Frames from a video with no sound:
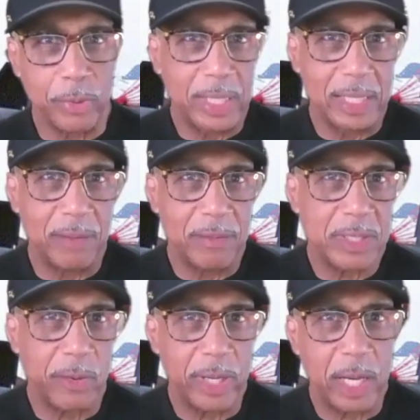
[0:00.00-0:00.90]
Are reading
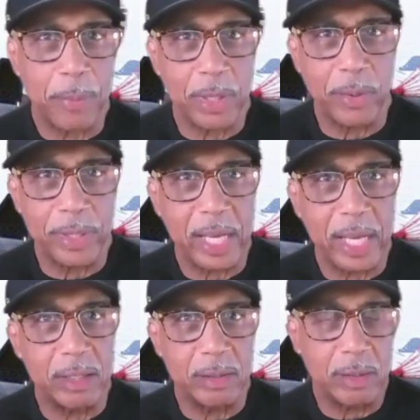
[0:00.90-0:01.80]
levels going up or going
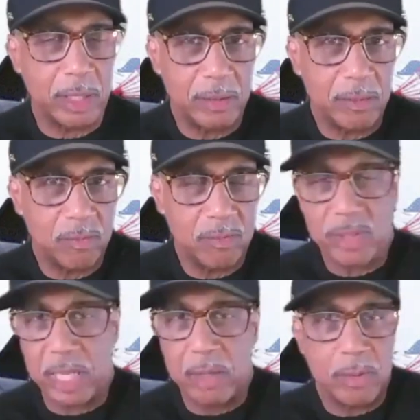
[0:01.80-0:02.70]
down in
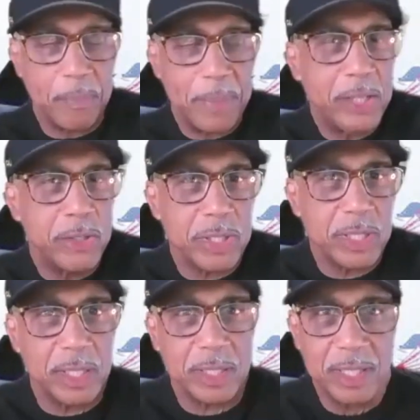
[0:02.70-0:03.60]
say the major
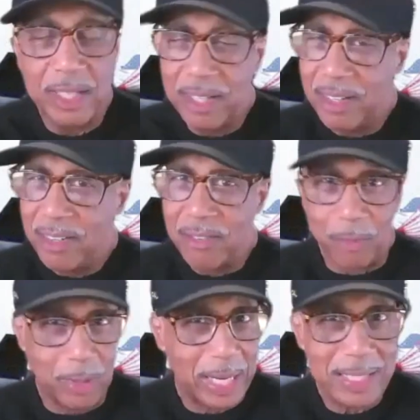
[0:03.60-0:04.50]
cities?
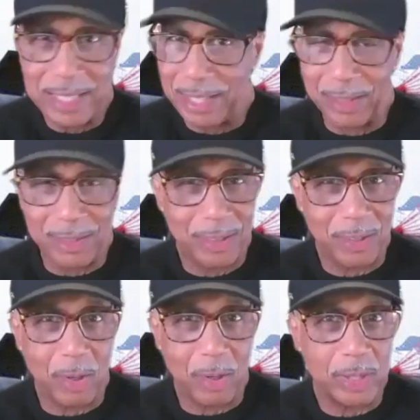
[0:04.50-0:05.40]
From what I see,
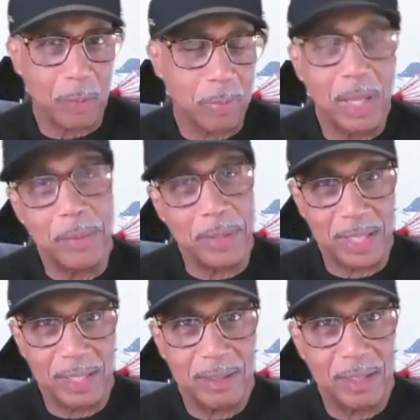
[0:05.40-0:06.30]
they're
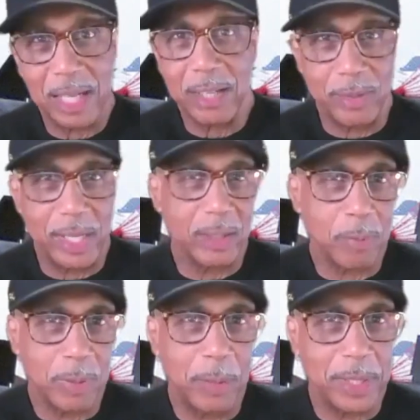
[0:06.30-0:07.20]
plummeting. They're not going down, they're
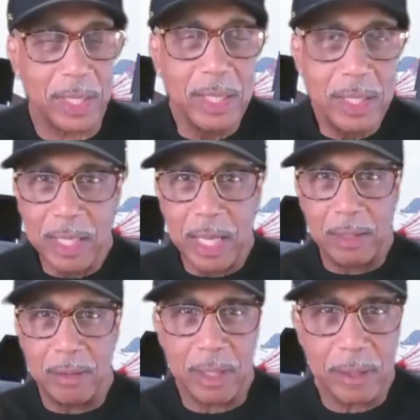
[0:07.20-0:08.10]
plummeting.
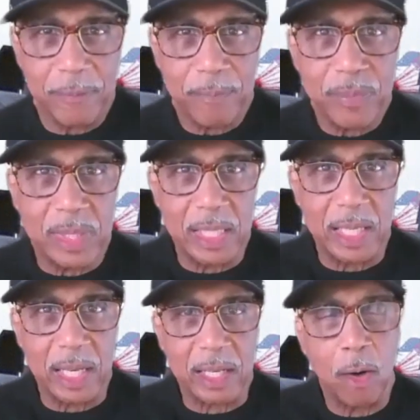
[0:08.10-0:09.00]
And
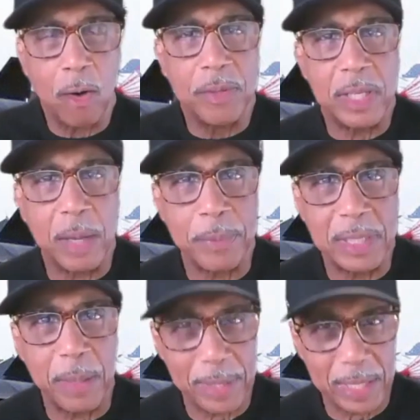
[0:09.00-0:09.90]
the COVID
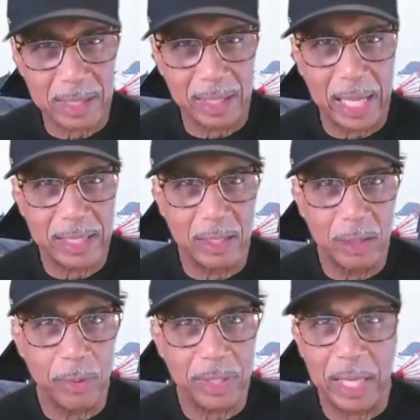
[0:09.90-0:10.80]
epidemic has a lot to
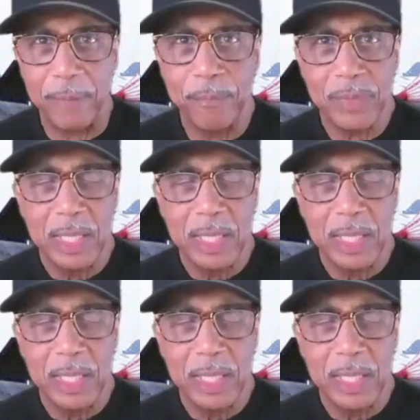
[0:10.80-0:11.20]
do with that.